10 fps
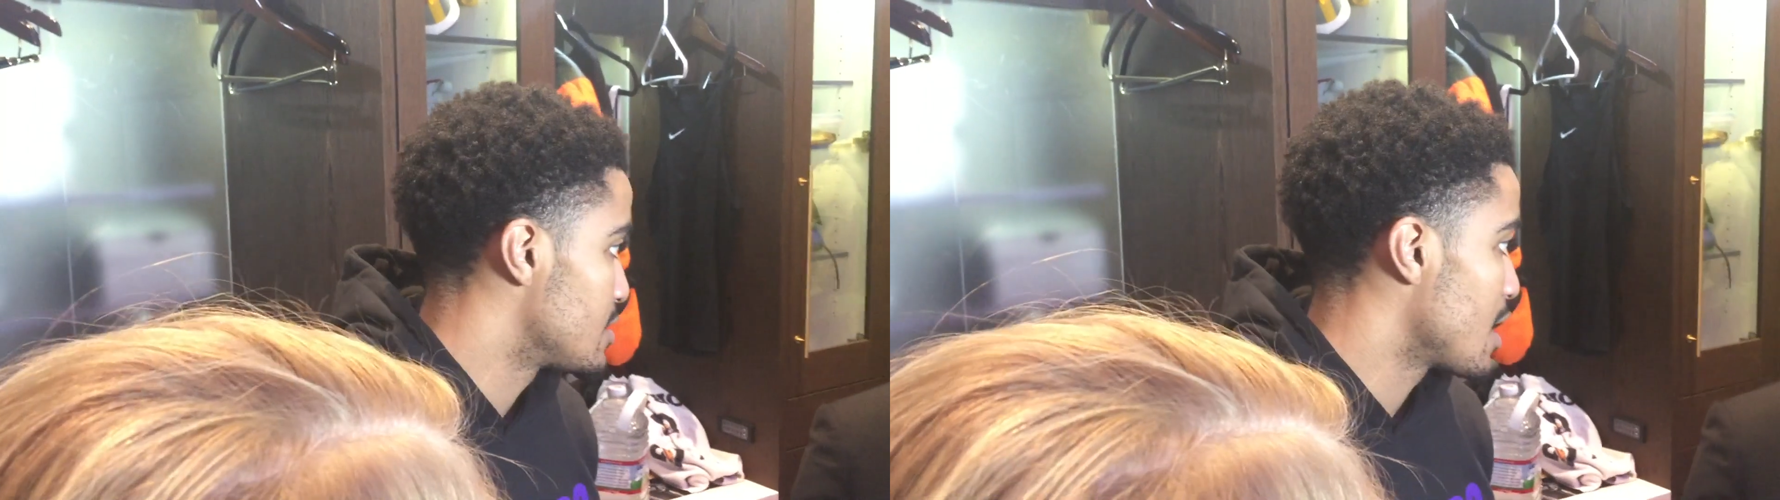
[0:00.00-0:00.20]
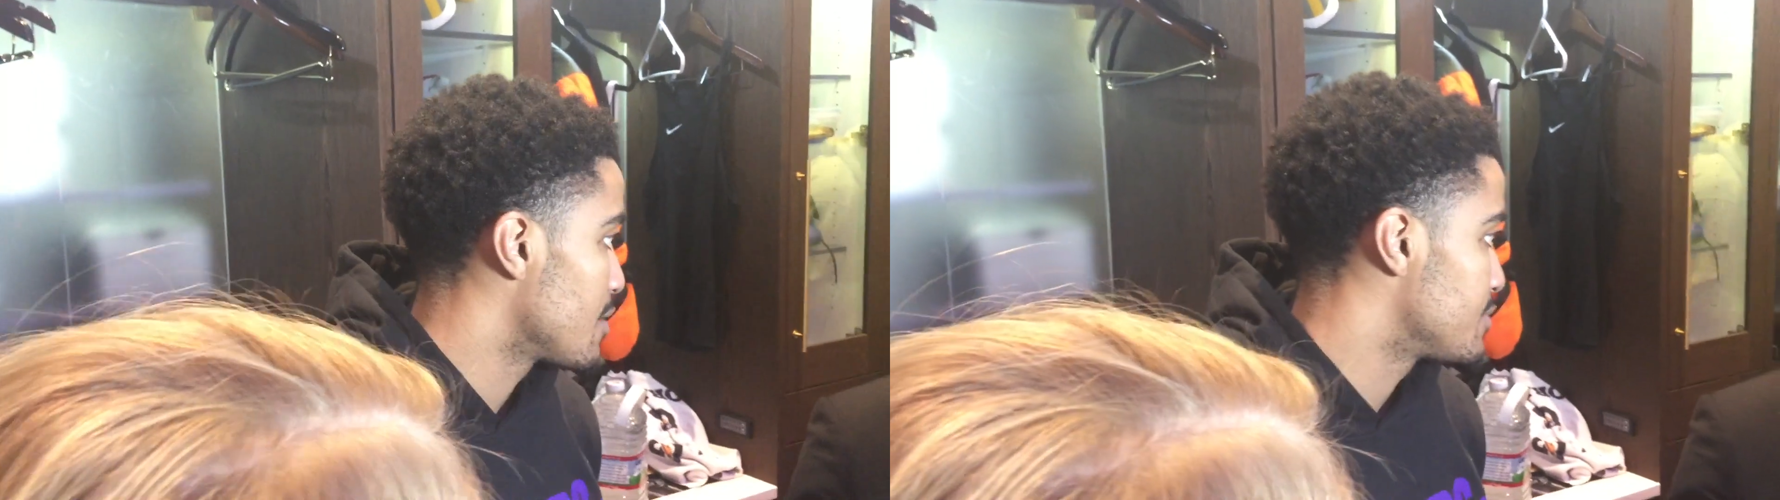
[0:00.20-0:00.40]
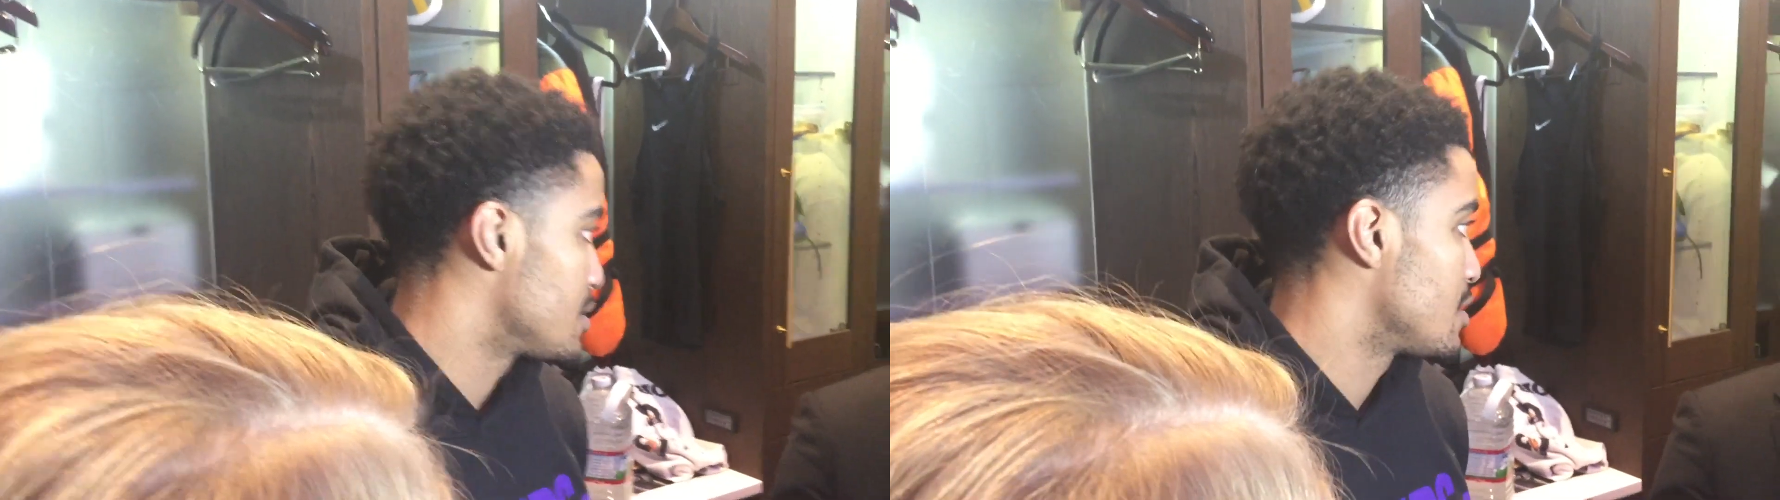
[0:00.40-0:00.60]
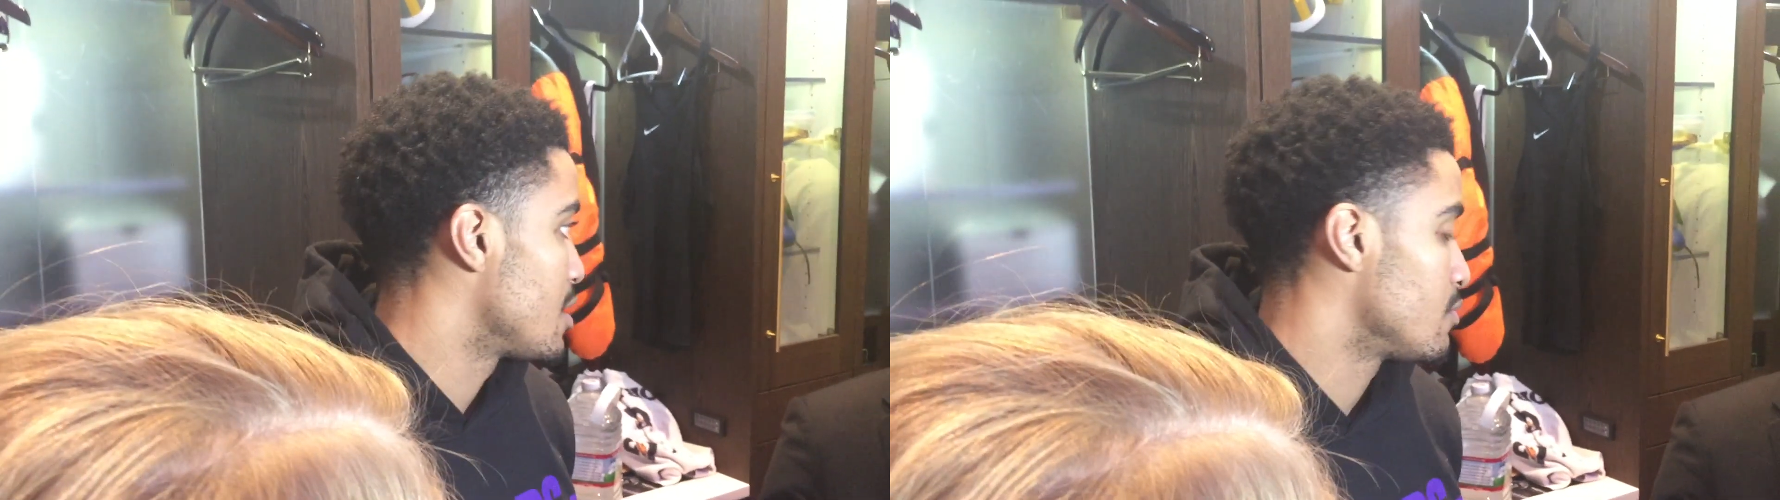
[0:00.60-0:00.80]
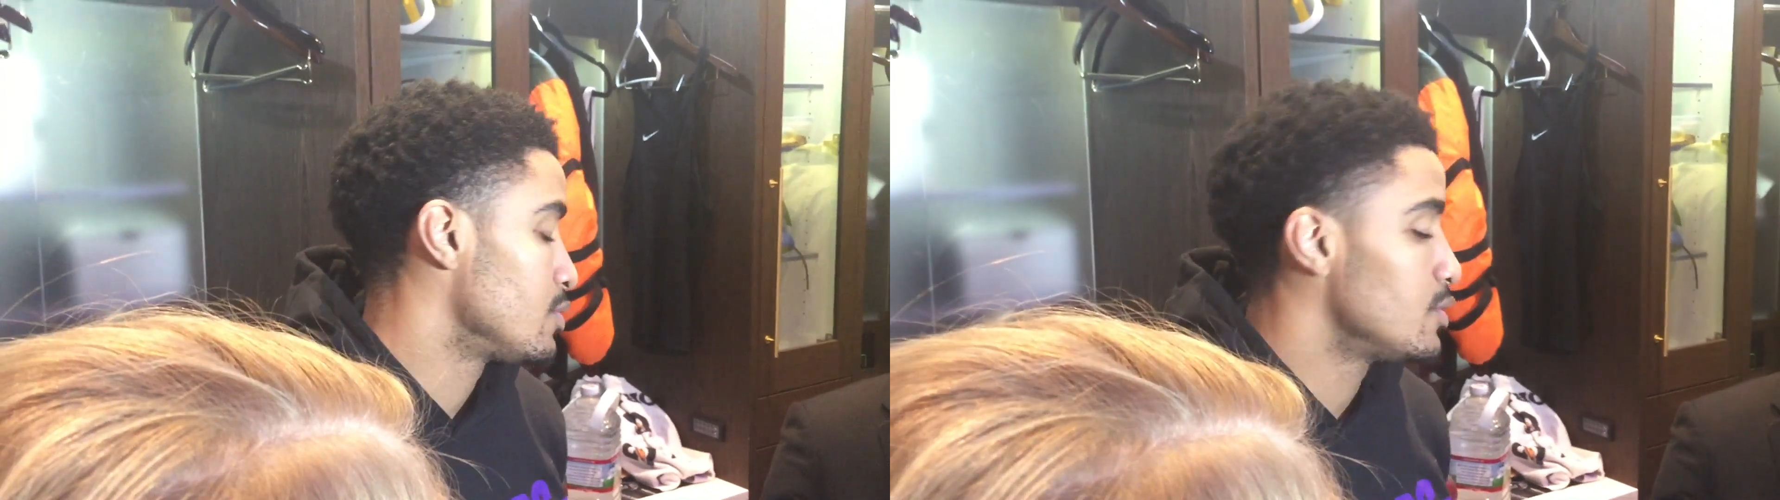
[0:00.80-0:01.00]
stops, and
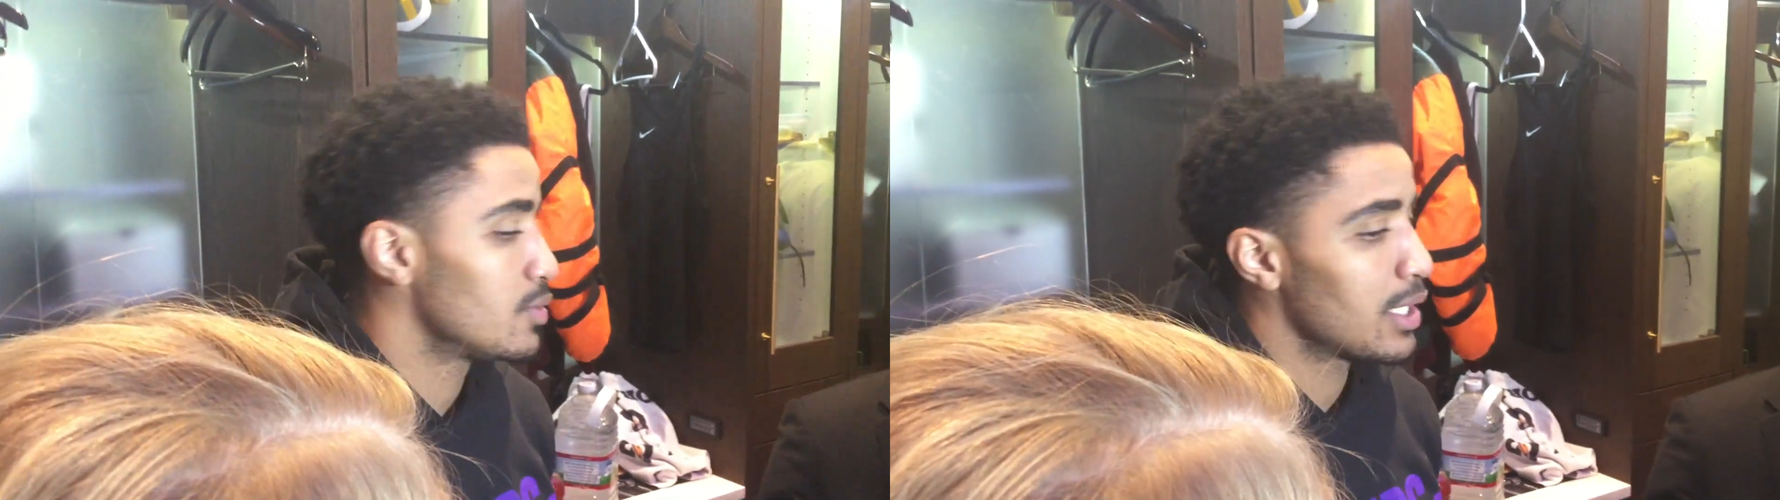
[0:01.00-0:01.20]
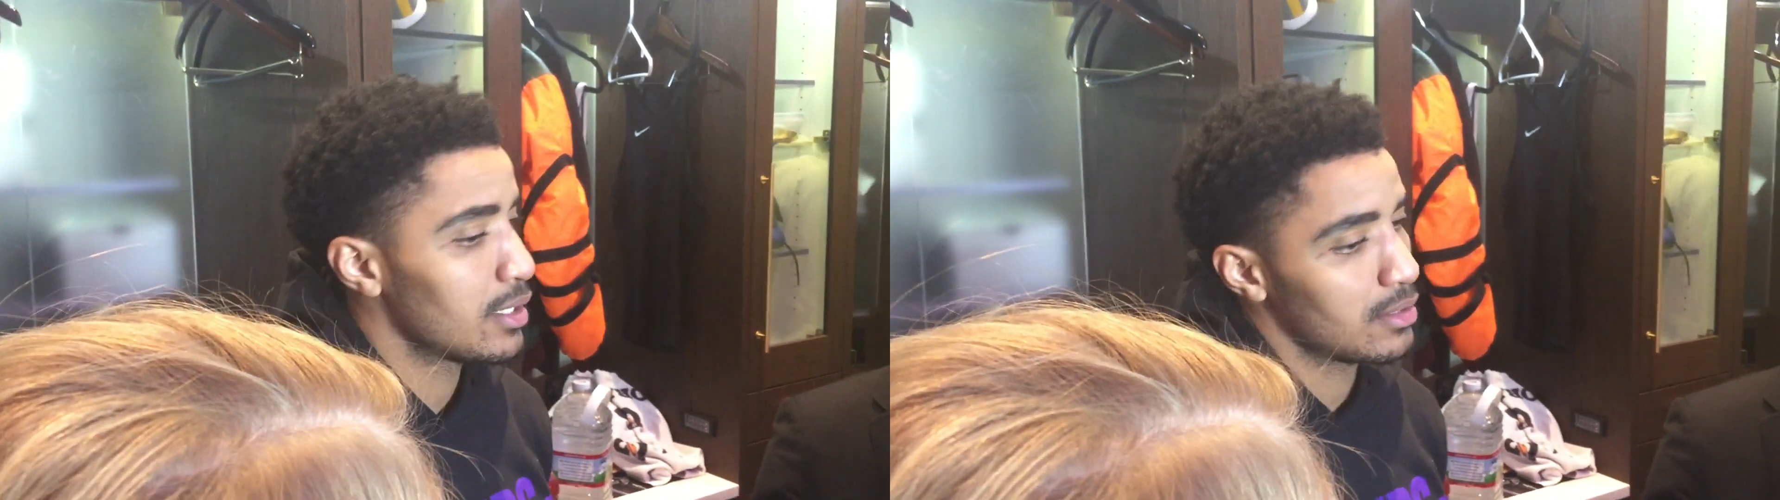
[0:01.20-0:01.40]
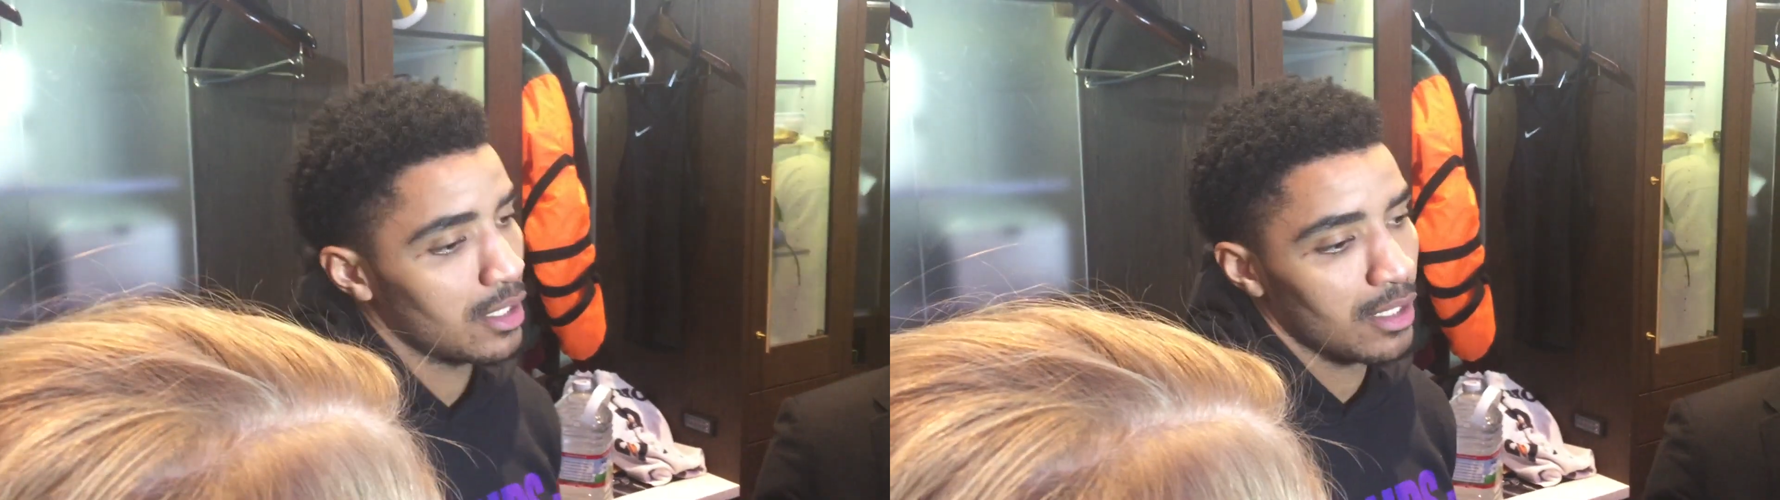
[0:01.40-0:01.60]
we do that.